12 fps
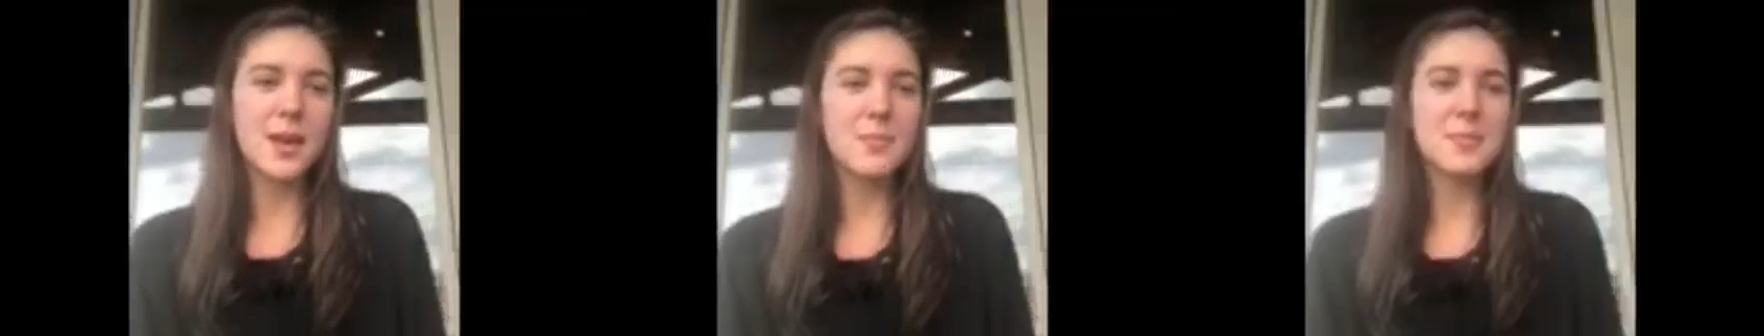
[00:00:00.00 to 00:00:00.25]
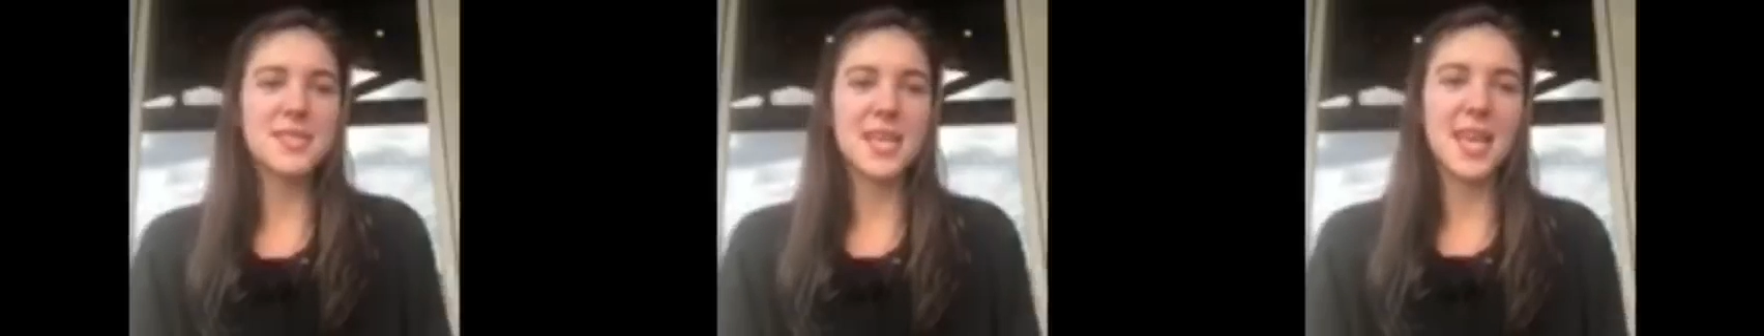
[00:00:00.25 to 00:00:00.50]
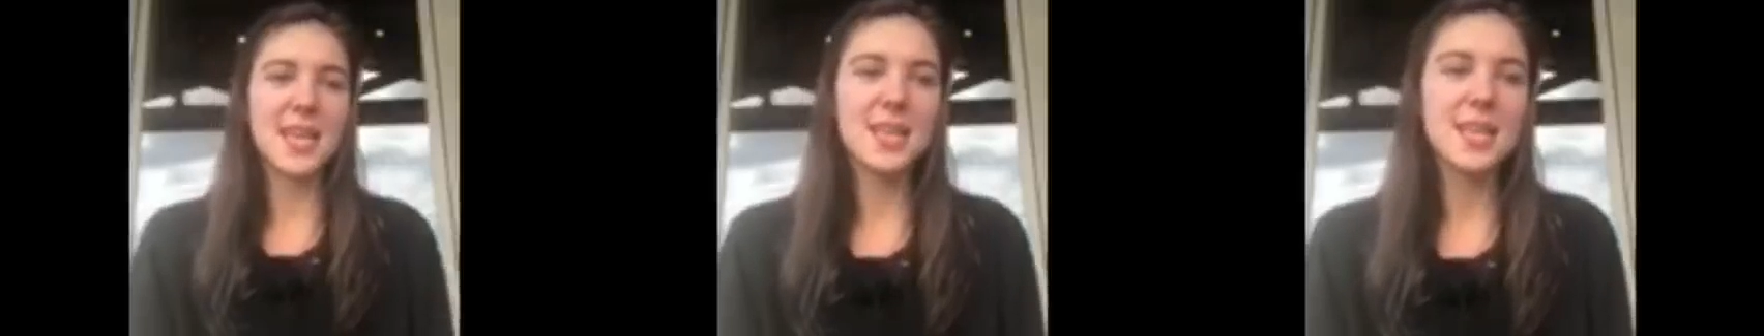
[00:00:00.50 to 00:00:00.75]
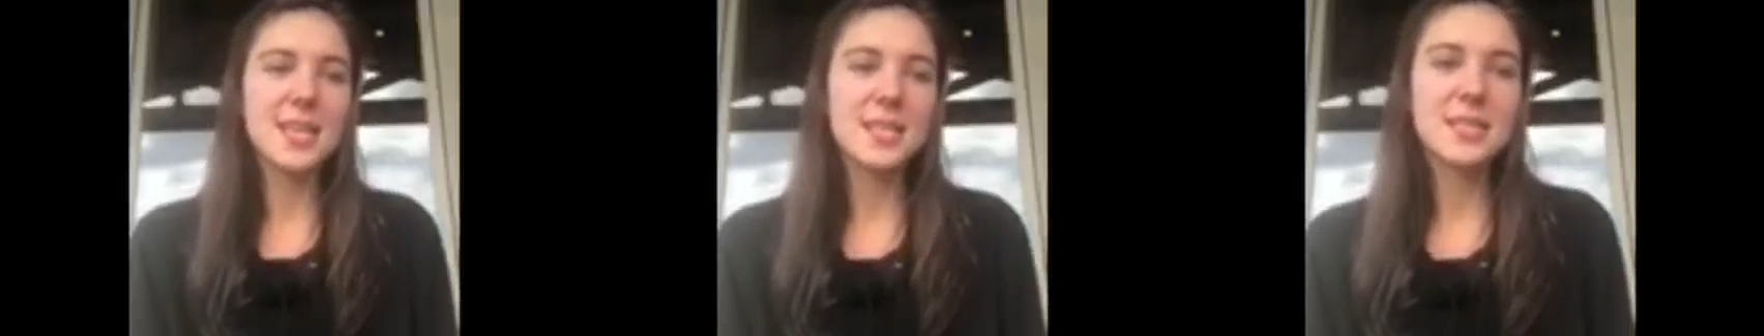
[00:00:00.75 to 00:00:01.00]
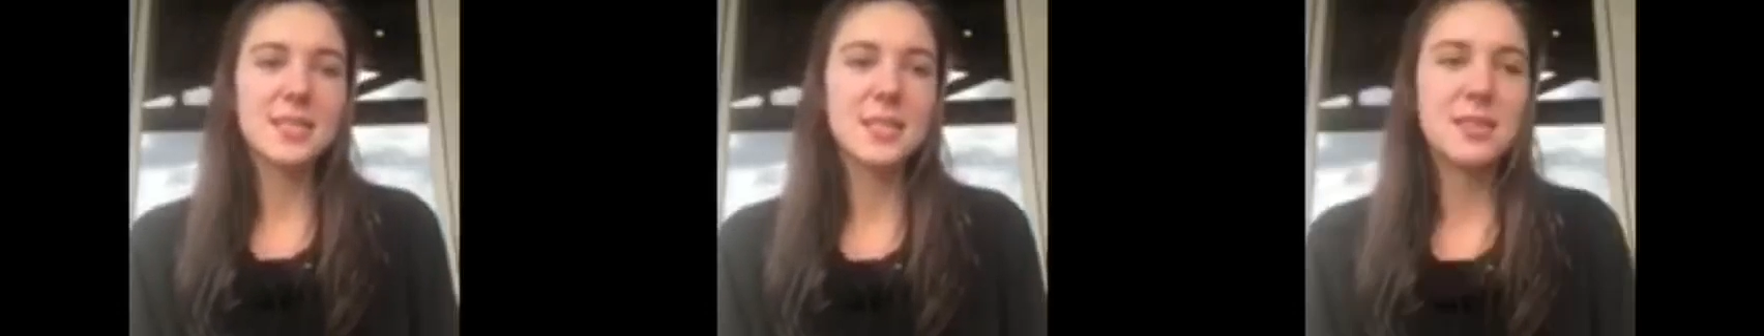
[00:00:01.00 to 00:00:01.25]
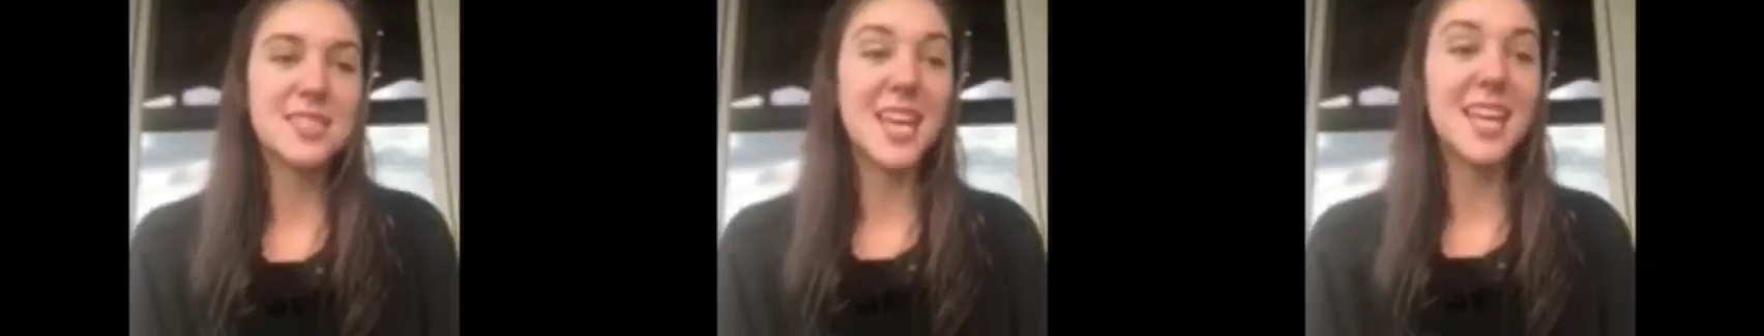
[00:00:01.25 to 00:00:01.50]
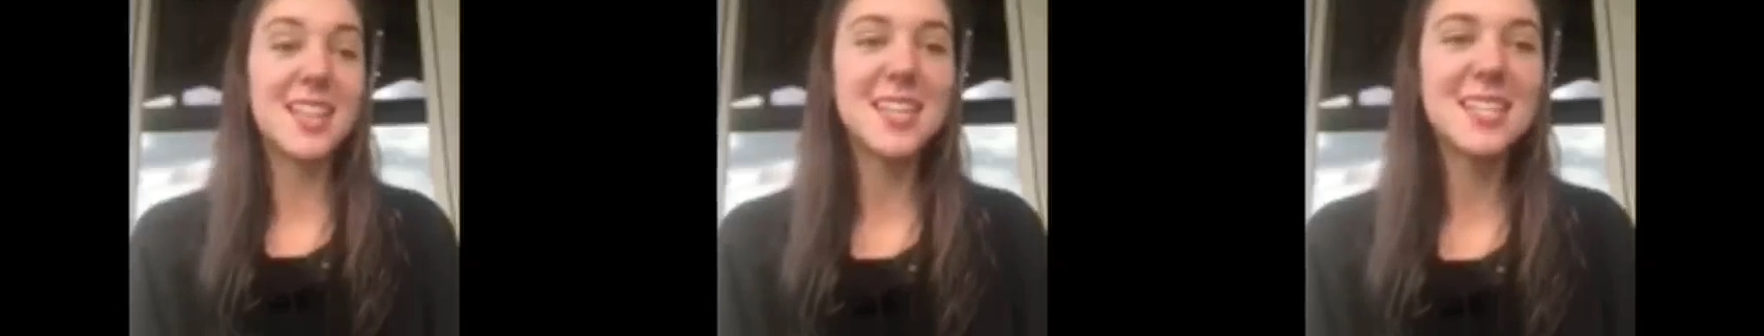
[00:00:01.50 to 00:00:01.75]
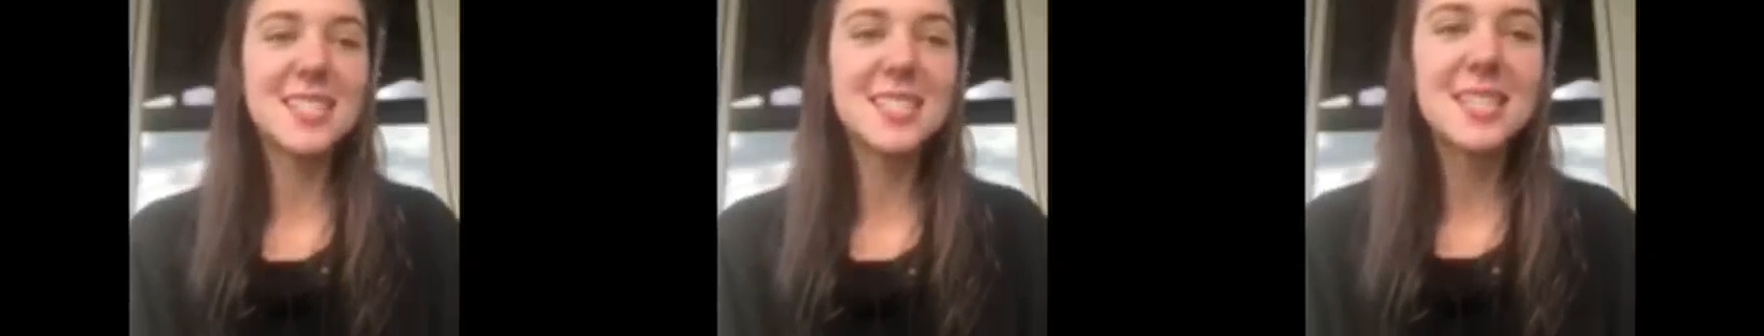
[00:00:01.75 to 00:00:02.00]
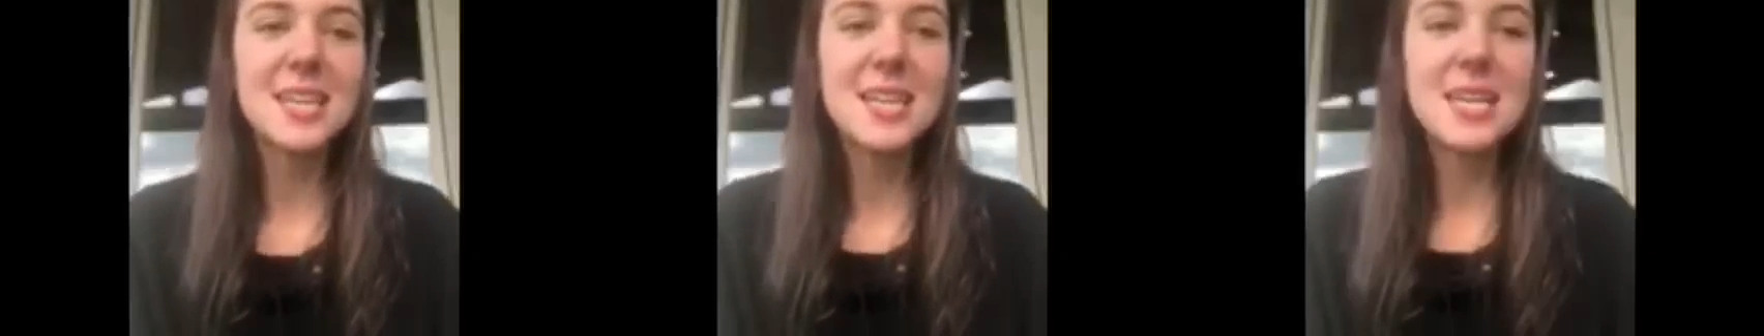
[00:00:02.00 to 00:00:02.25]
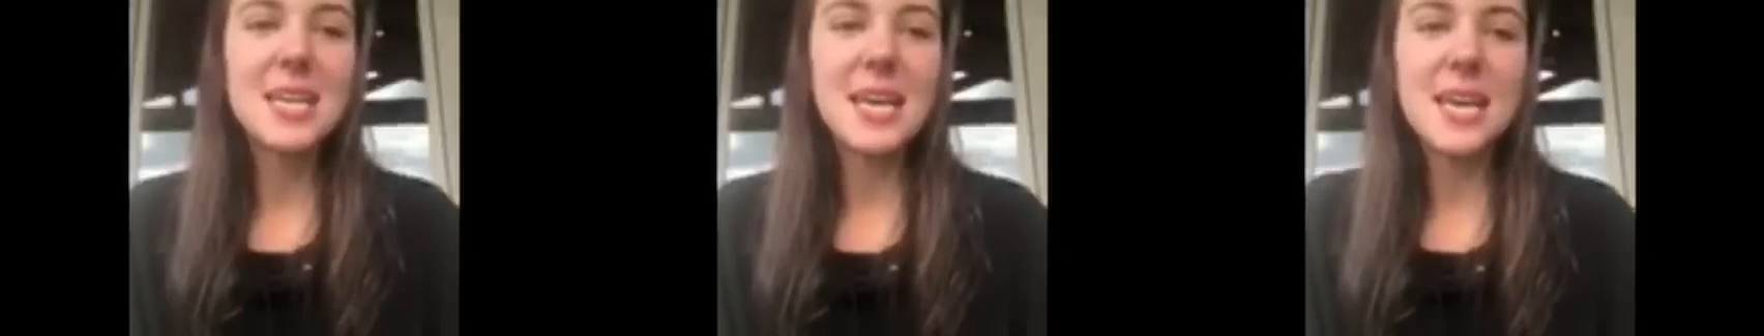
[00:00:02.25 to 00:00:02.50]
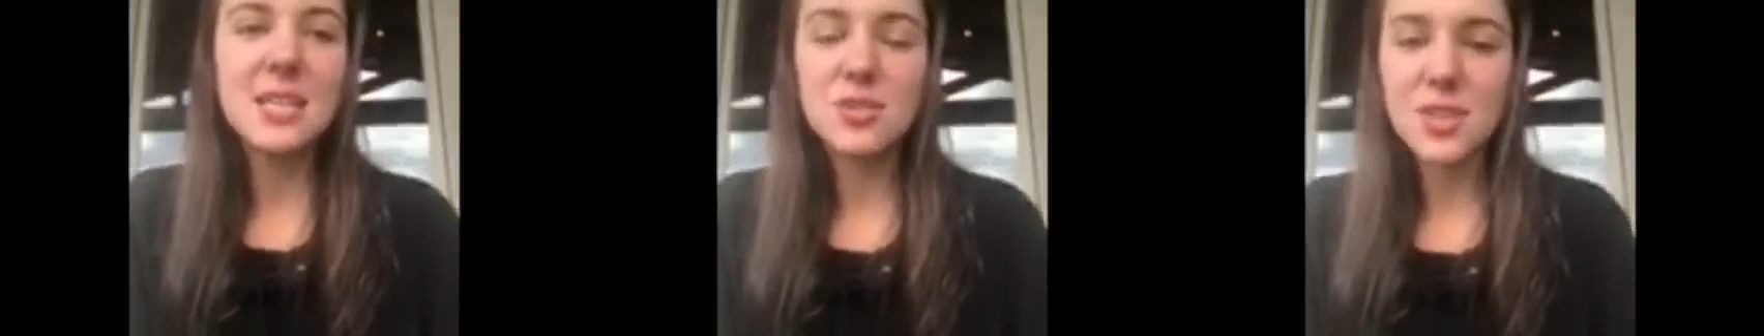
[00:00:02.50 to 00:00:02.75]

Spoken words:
Salis in